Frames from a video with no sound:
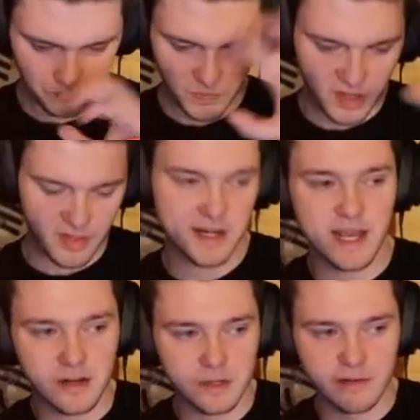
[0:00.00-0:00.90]
and then
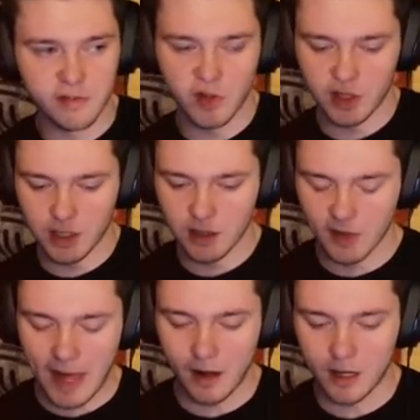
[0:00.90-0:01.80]
NATO'd everything in, and
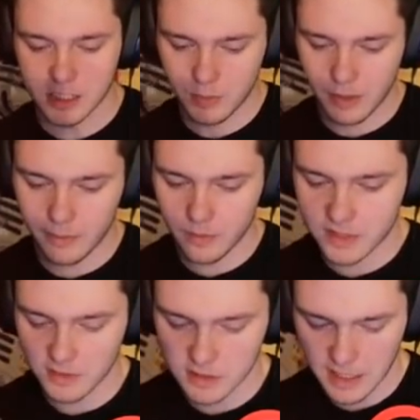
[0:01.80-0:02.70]
that also probably would have took his